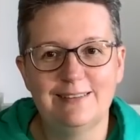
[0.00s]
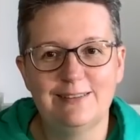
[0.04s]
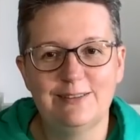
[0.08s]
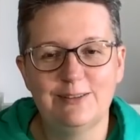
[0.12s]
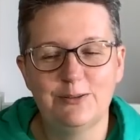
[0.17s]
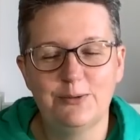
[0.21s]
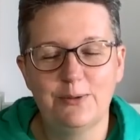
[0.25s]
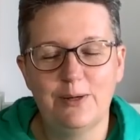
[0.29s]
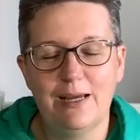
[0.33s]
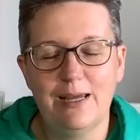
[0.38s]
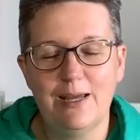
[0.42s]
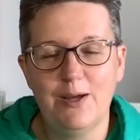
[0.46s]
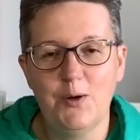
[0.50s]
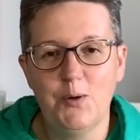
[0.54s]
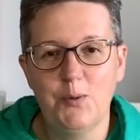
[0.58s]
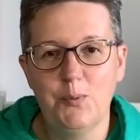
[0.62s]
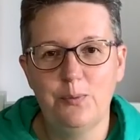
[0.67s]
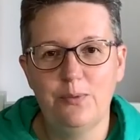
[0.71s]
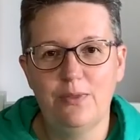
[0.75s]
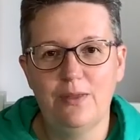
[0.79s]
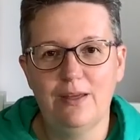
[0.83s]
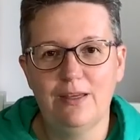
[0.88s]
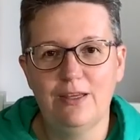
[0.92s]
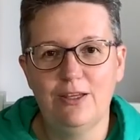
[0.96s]
So I hope
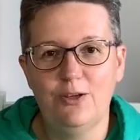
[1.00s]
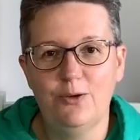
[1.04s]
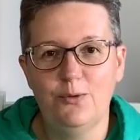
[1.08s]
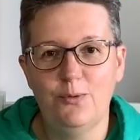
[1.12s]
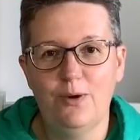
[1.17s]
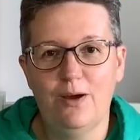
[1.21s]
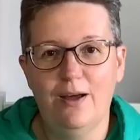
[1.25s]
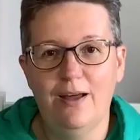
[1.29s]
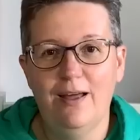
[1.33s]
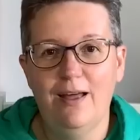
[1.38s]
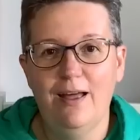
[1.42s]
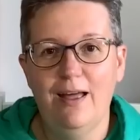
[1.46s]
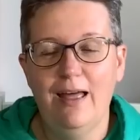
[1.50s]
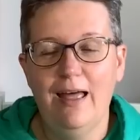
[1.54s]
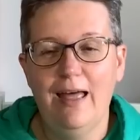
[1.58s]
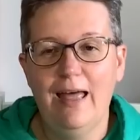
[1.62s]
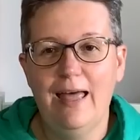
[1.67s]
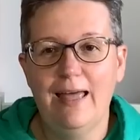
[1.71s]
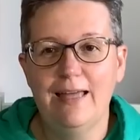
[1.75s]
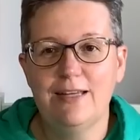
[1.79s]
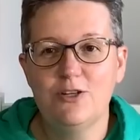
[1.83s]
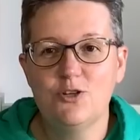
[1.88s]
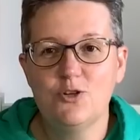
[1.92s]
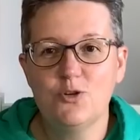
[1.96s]
that you
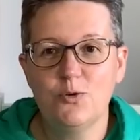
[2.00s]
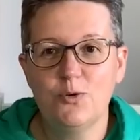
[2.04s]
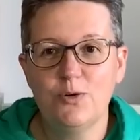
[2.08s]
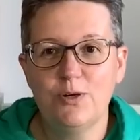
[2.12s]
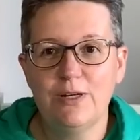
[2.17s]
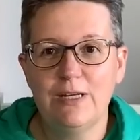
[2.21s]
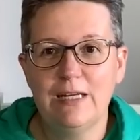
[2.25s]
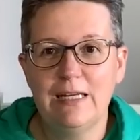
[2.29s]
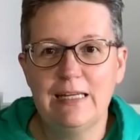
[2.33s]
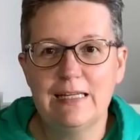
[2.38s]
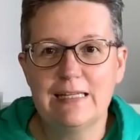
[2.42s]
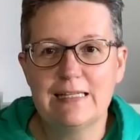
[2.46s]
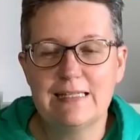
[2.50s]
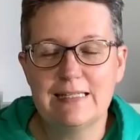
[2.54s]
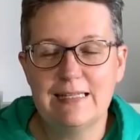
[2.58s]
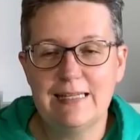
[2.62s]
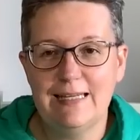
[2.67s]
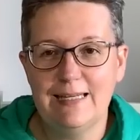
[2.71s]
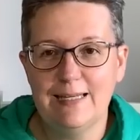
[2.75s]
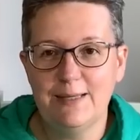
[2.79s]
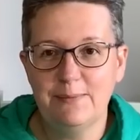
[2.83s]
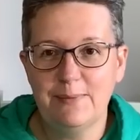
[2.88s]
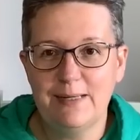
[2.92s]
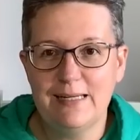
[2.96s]
enjoy
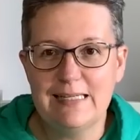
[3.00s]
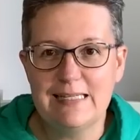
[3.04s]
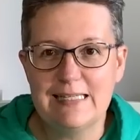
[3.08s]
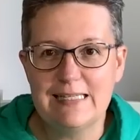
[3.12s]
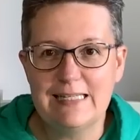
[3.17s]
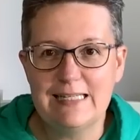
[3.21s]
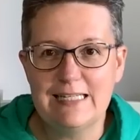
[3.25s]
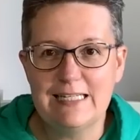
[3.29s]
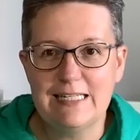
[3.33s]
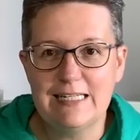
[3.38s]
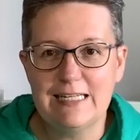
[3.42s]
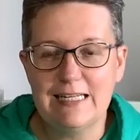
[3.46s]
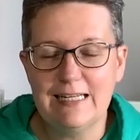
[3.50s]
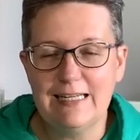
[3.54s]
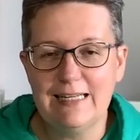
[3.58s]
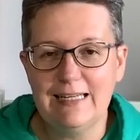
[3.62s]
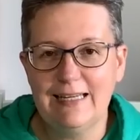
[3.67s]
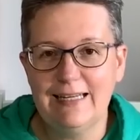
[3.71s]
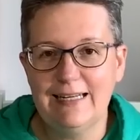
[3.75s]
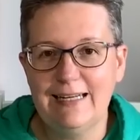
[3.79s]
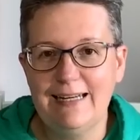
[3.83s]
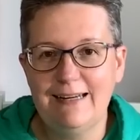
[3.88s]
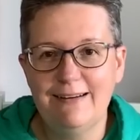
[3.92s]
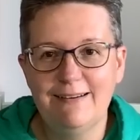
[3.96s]
seeing my stitching
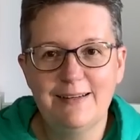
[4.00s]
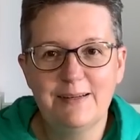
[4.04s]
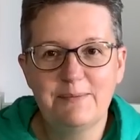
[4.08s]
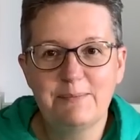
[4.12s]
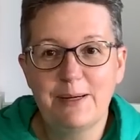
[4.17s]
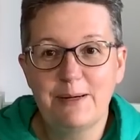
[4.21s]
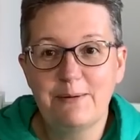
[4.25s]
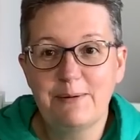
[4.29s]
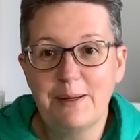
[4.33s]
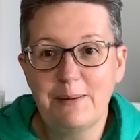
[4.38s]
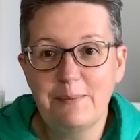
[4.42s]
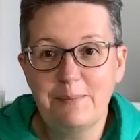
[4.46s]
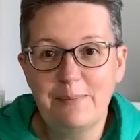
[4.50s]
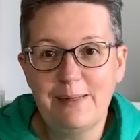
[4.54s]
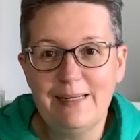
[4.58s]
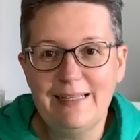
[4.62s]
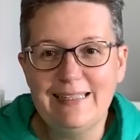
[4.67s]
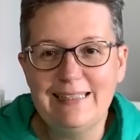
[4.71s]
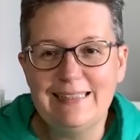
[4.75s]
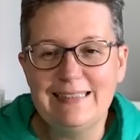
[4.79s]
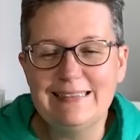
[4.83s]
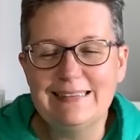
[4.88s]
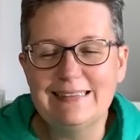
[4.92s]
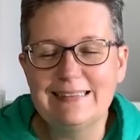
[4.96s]
and hearing my
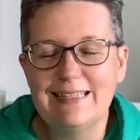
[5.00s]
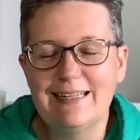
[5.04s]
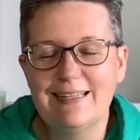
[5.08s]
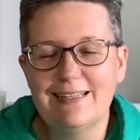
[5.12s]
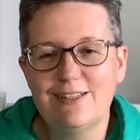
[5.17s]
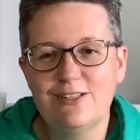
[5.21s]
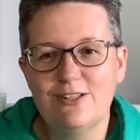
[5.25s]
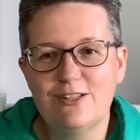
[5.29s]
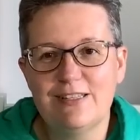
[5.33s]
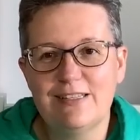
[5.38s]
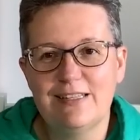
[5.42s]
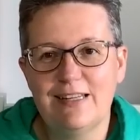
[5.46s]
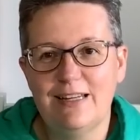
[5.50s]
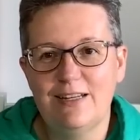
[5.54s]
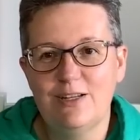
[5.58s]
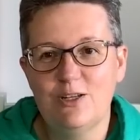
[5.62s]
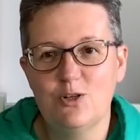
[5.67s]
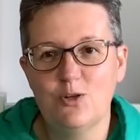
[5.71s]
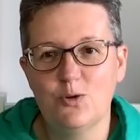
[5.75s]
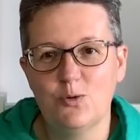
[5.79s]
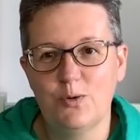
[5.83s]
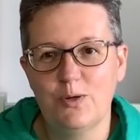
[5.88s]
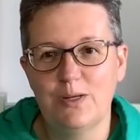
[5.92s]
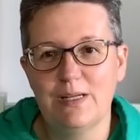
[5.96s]
ramblings and just
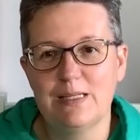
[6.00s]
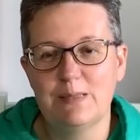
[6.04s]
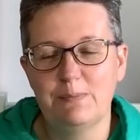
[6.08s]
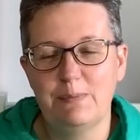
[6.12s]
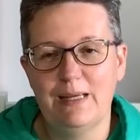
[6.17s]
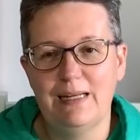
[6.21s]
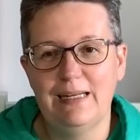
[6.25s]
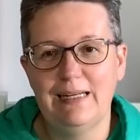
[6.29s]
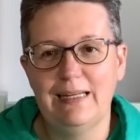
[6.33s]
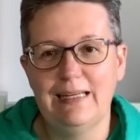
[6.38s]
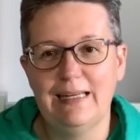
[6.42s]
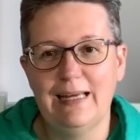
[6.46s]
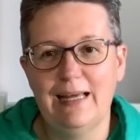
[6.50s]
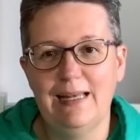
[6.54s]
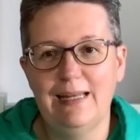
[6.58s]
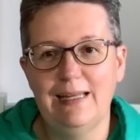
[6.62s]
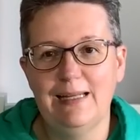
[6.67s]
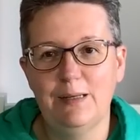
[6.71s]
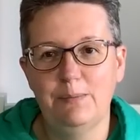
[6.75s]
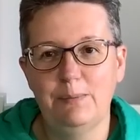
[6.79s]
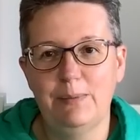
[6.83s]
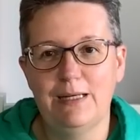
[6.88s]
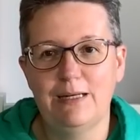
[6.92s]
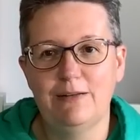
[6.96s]
enjoy spending a
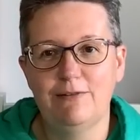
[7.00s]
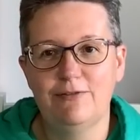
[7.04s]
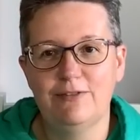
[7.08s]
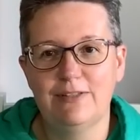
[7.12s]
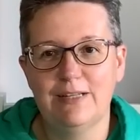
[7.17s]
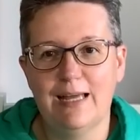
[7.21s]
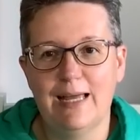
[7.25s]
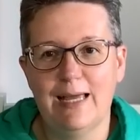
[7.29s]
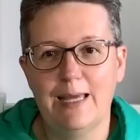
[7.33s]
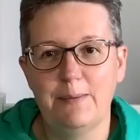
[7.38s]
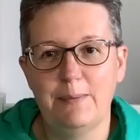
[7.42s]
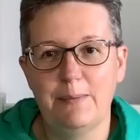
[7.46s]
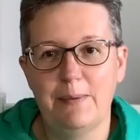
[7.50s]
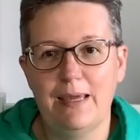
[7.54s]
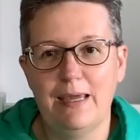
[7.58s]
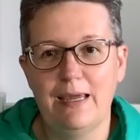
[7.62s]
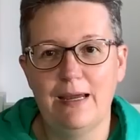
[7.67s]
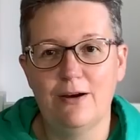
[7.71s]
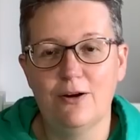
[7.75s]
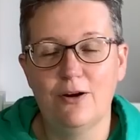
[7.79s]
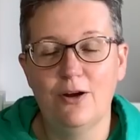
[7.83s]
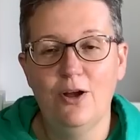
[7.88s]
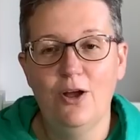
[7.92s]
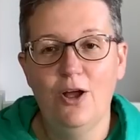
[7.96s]
little bit of time
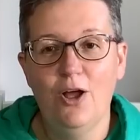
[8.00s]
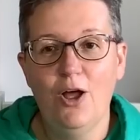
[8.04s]
here.